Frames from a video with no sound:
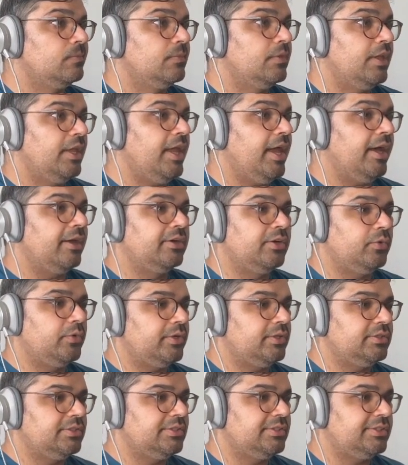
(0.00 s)
yeah, I don't know what
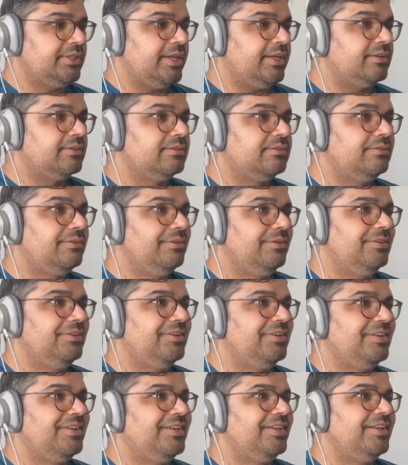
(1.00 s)
else to say.
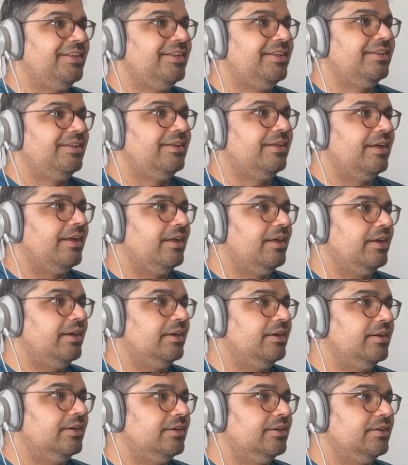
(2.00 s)

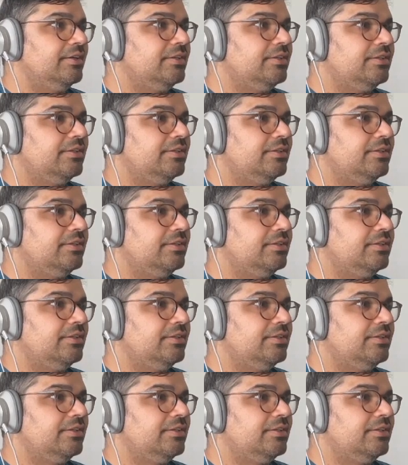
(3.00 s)
Should